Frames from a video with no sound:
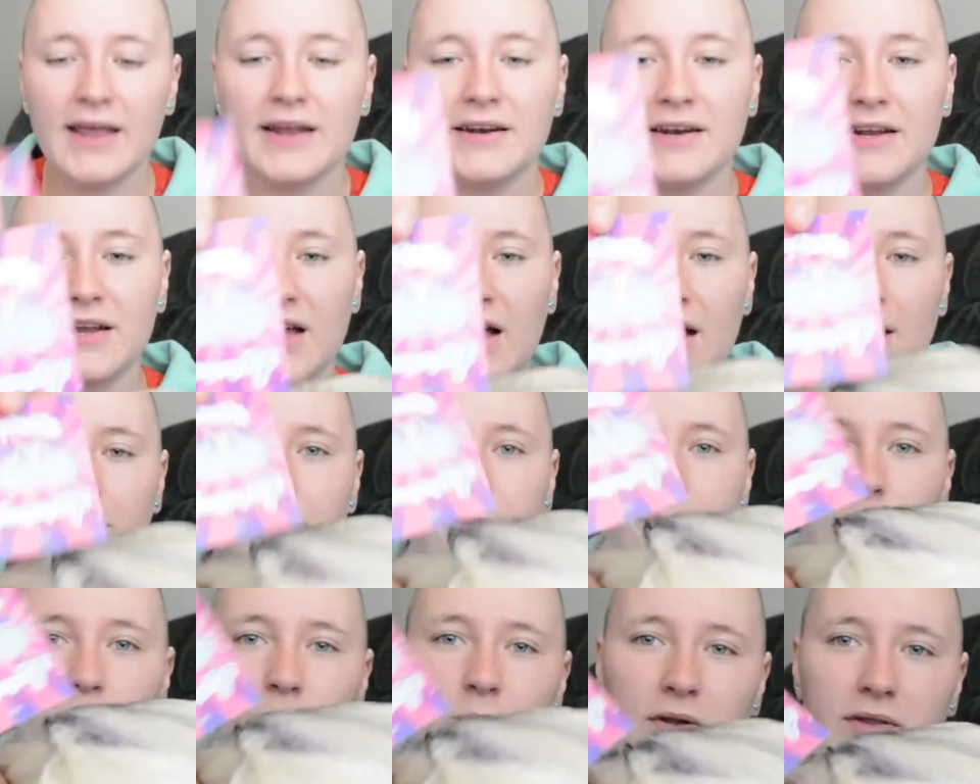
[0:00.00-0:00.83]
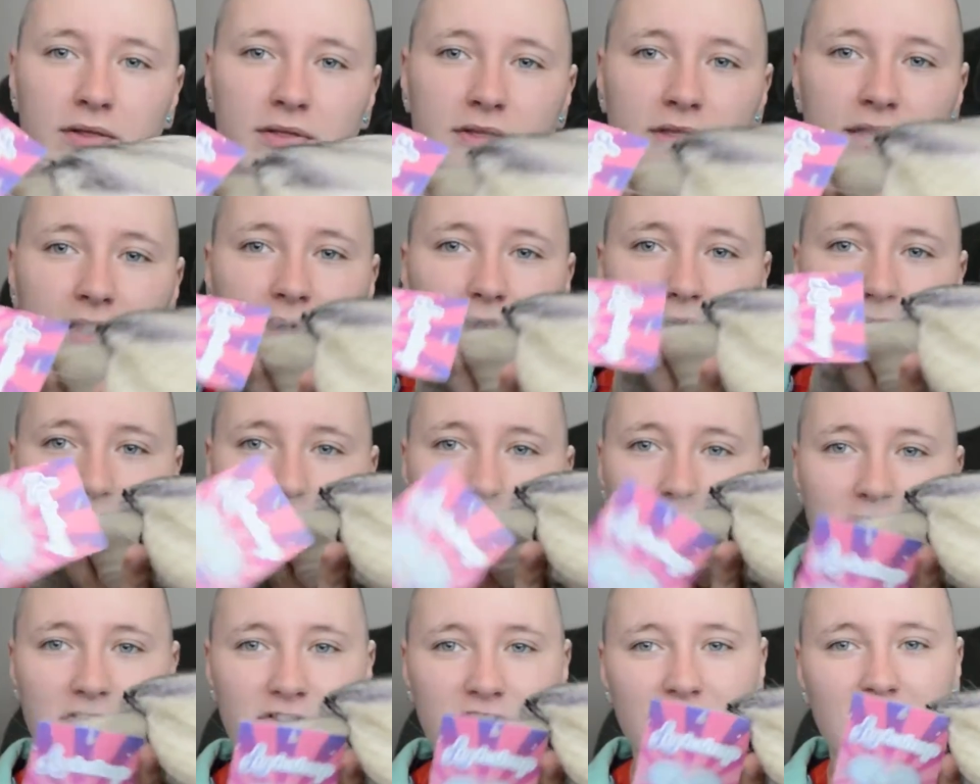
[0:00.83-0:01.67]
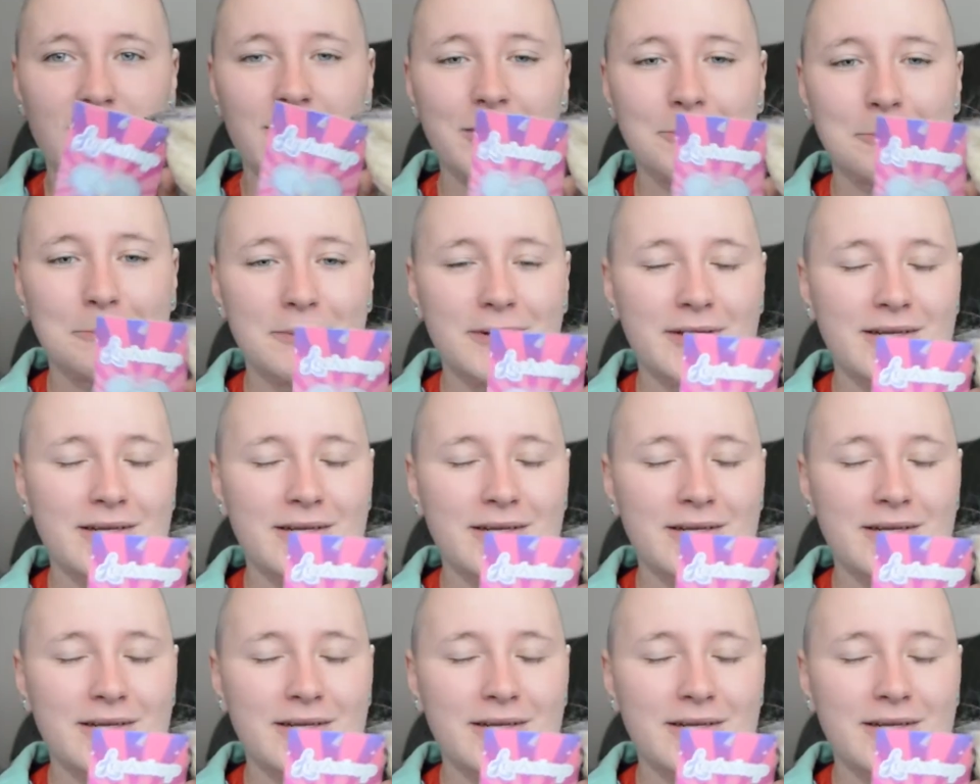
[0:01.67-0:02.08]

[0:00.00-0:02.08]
and it comes with the LOCKSHOP